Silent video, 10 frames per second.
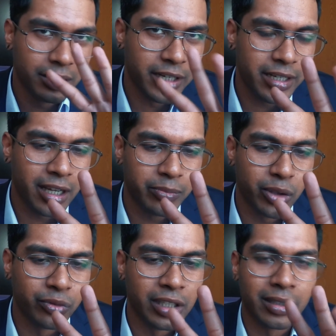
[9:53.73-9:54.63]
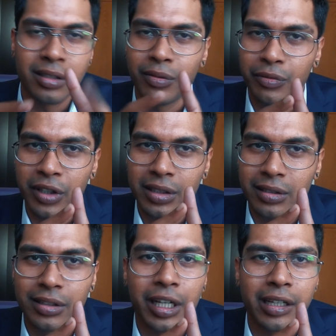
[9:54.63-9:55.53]
3 types of visas. First
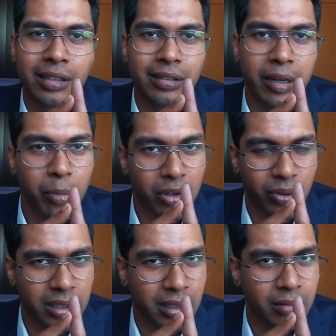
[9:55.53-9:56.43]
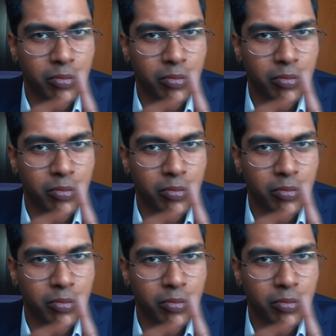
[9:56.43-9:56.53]
is the Schengen 3-month visa,